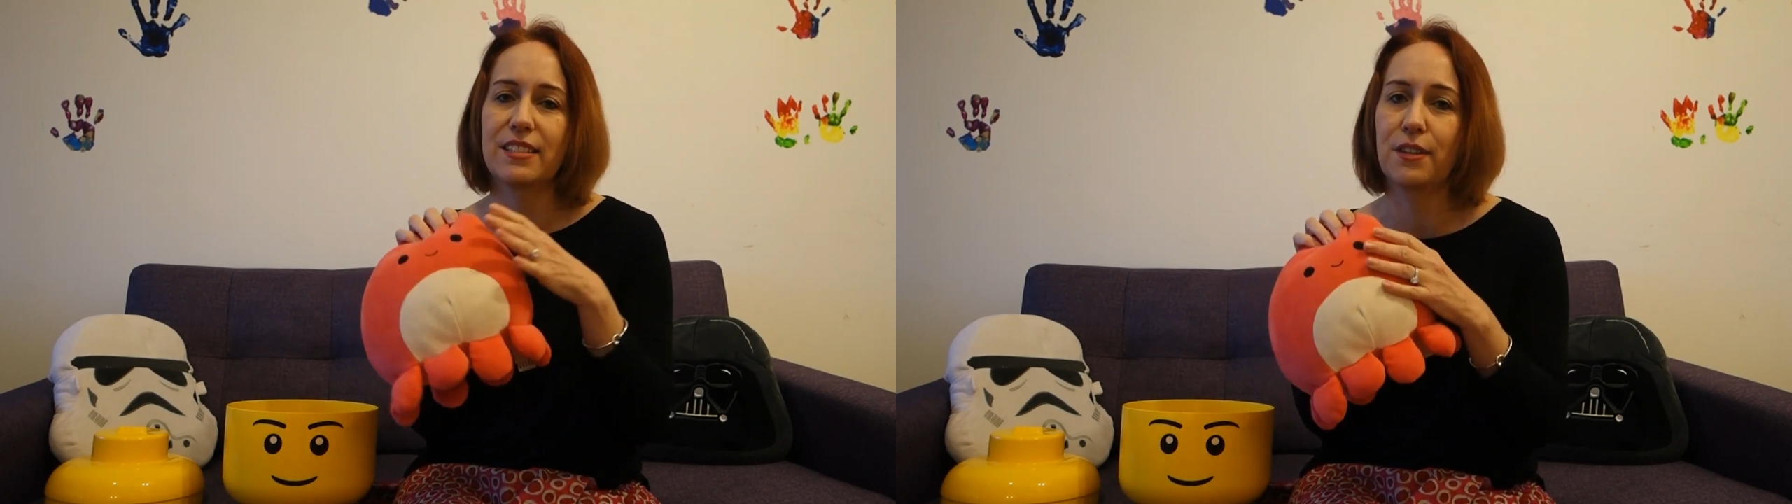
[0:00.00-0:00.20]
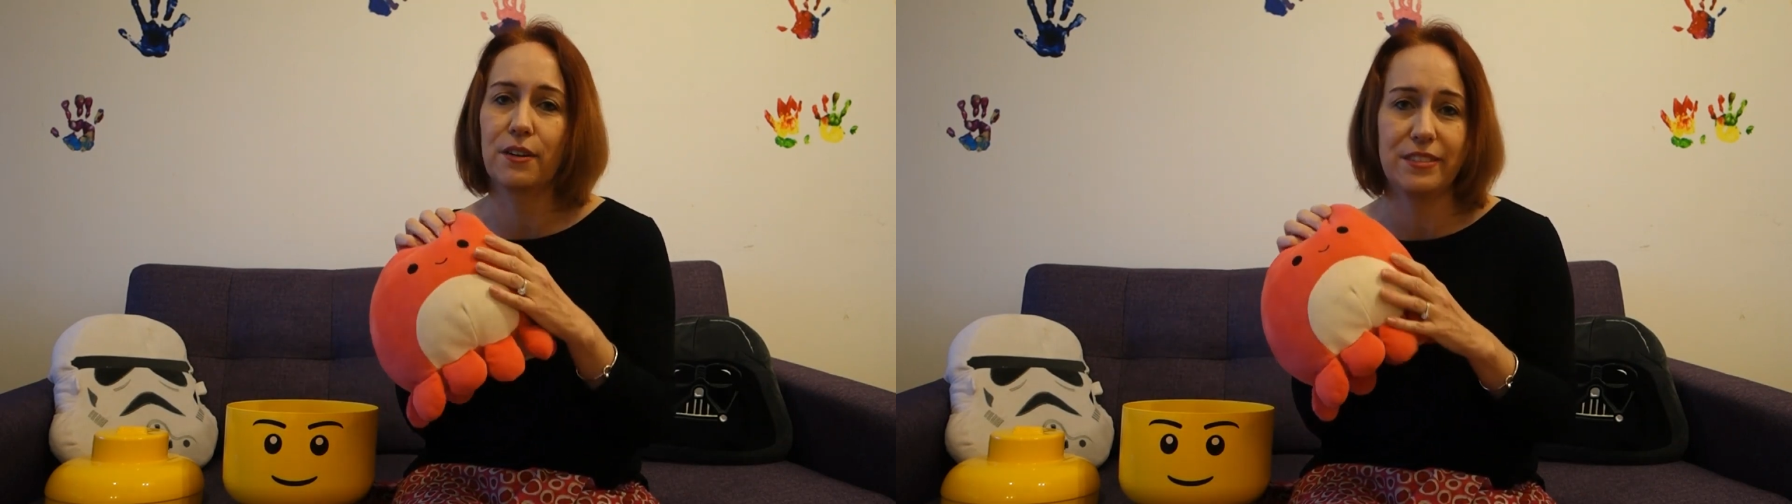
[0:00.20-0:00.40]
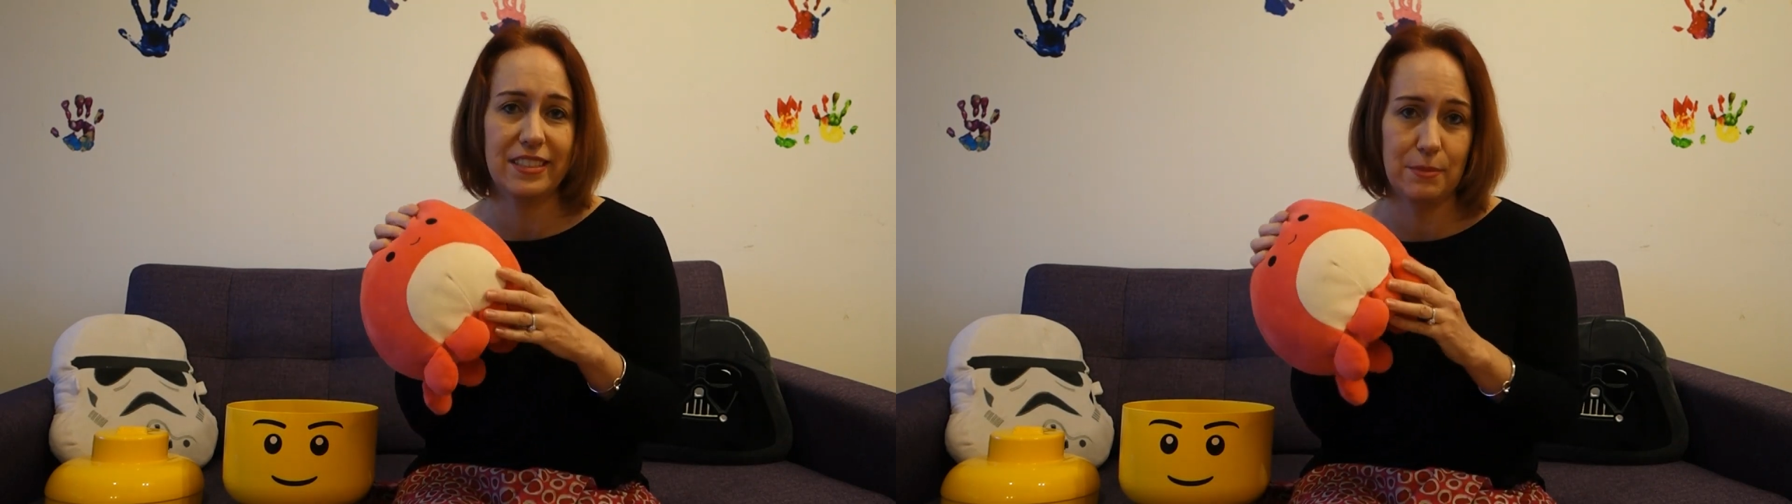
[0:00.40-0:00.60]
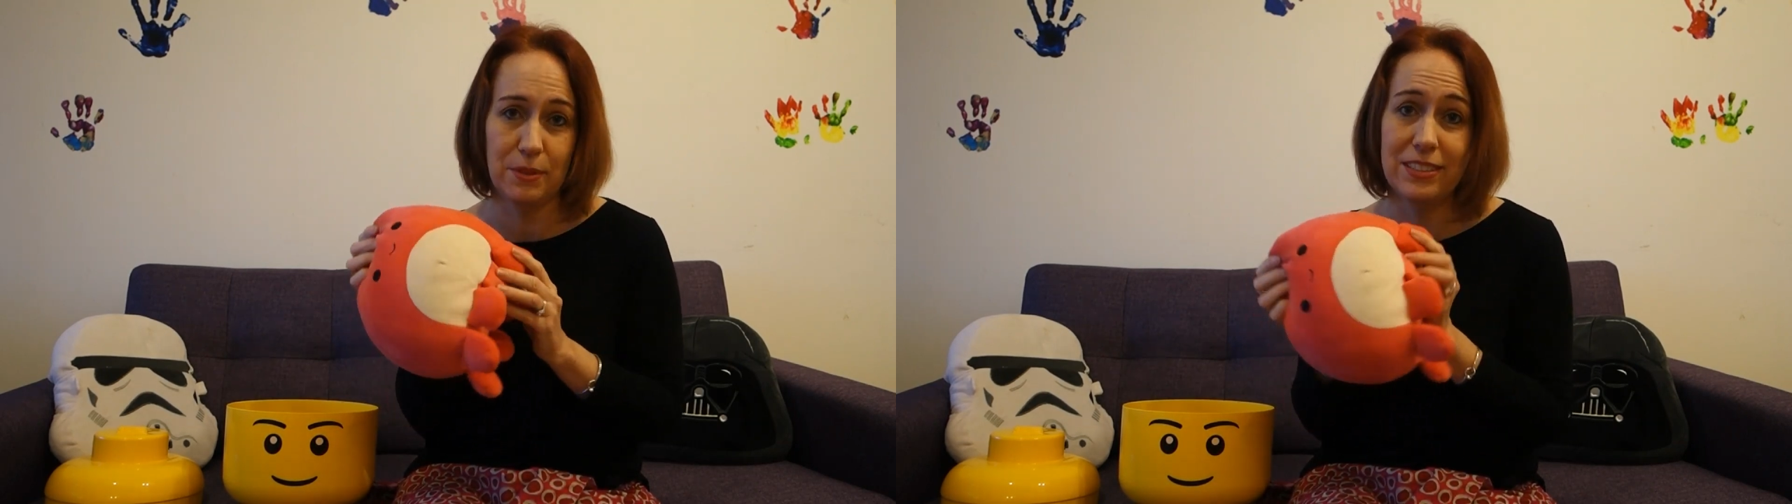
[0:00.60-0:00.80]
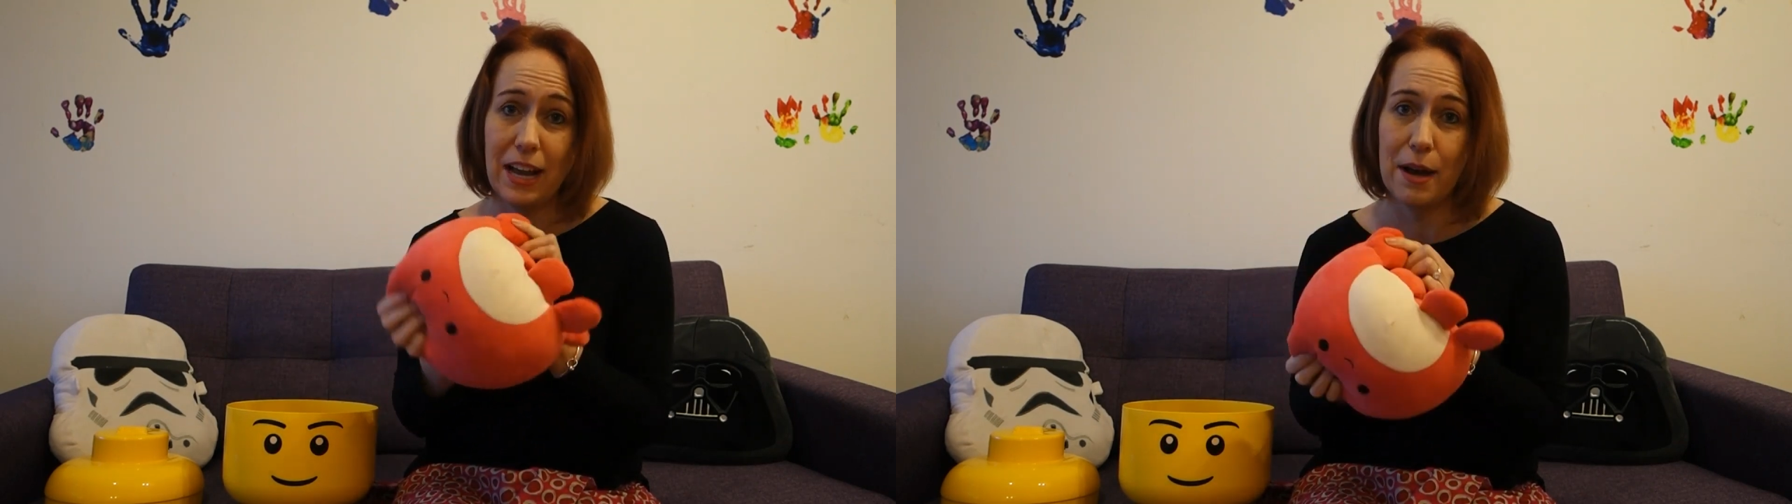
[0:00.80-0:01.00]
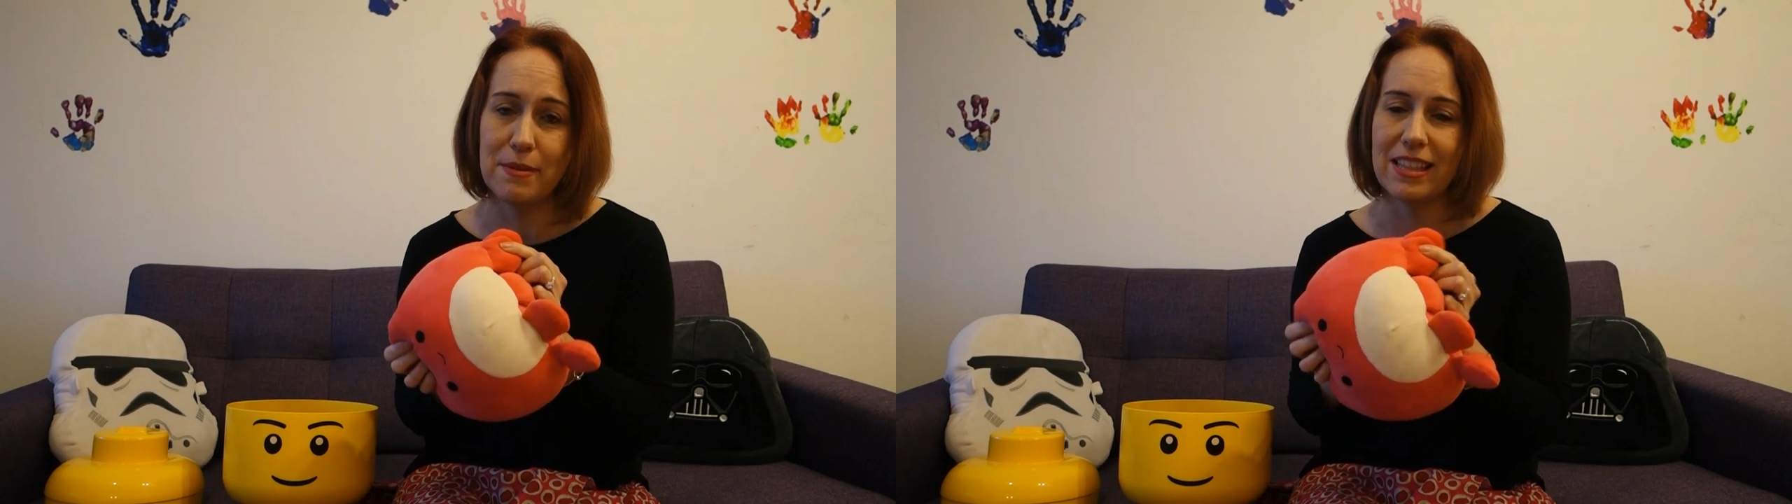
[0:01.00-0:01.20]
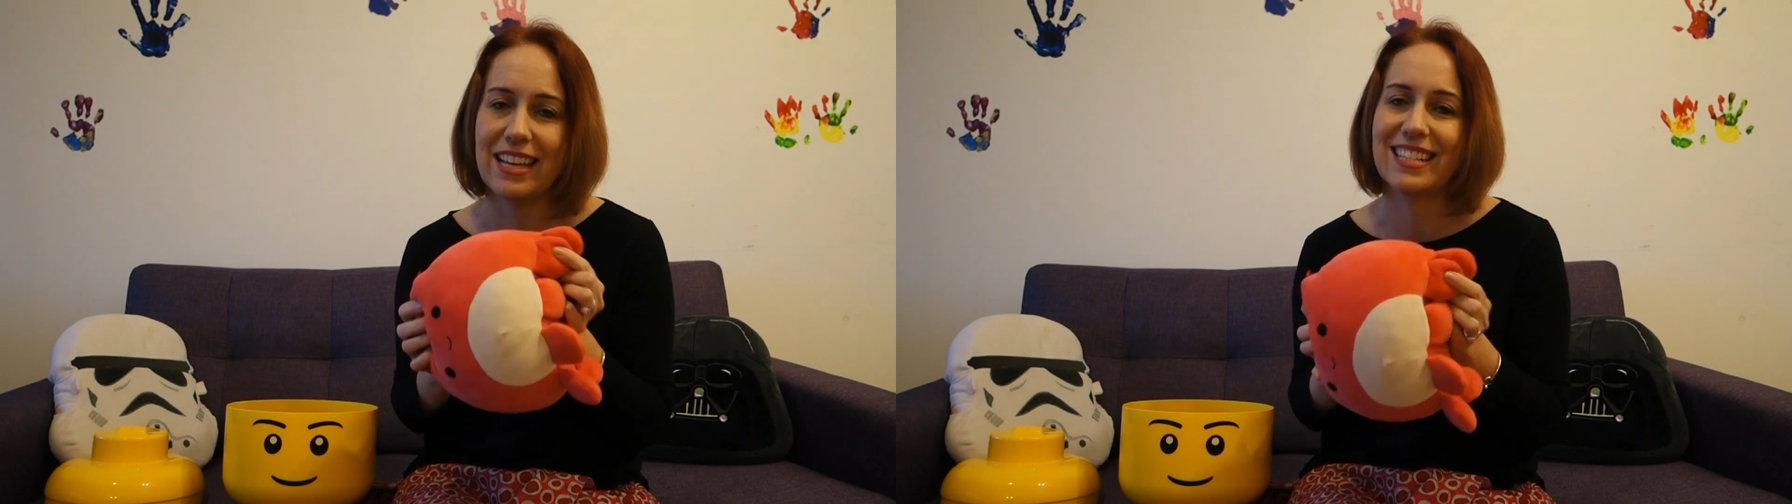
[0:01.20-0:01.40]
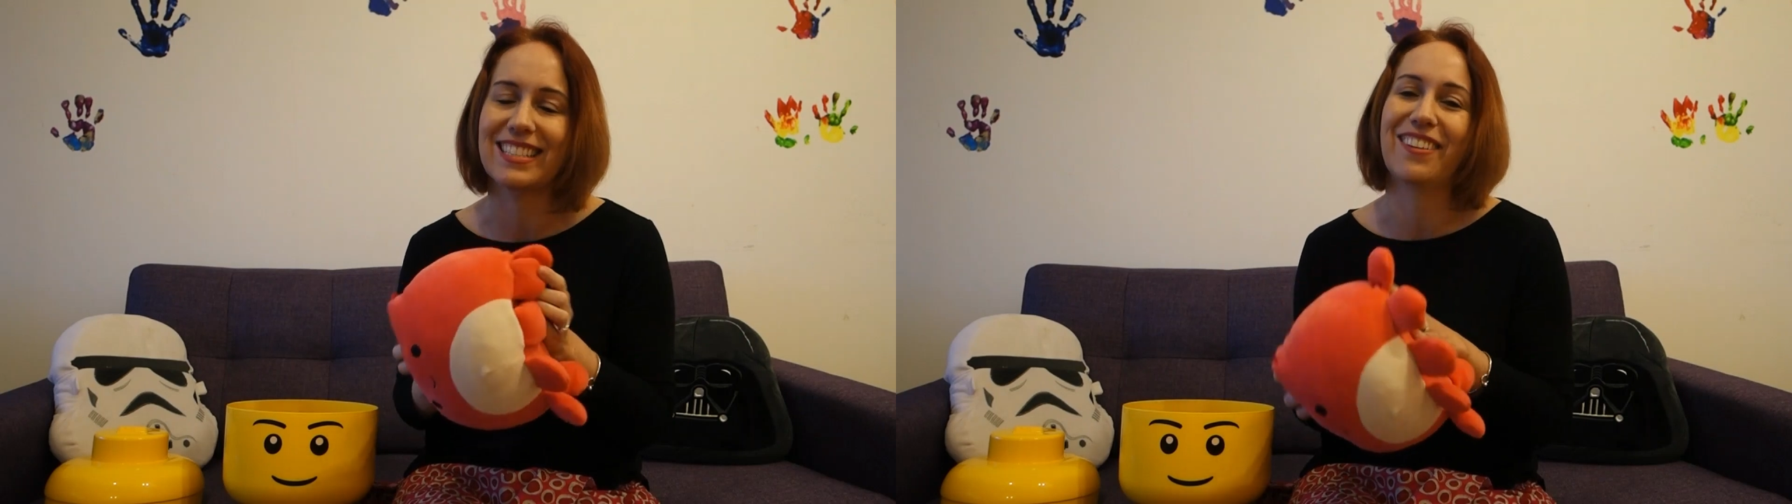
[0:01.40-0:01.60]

softest, most calming things.